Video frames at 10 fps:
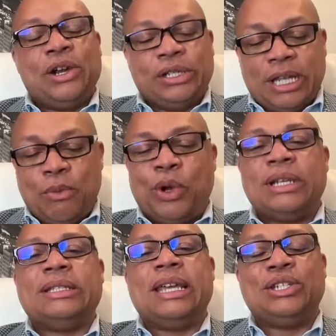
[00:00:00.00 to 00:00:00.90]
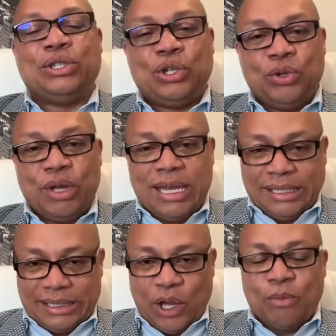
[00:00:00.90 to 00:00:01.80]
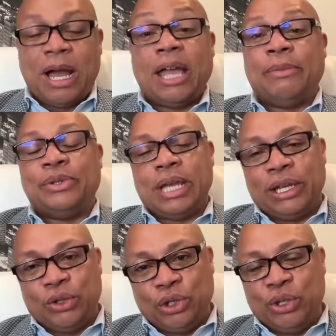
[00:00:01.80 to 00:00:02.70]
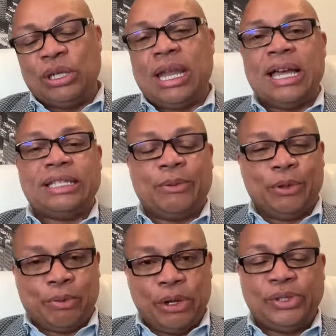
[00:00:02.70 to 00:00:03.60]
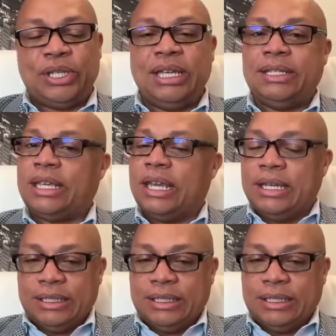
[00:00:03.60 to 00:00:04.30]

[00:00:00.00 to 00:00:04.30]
There are some organizations who sell Bibles and who utilize some of the proceeds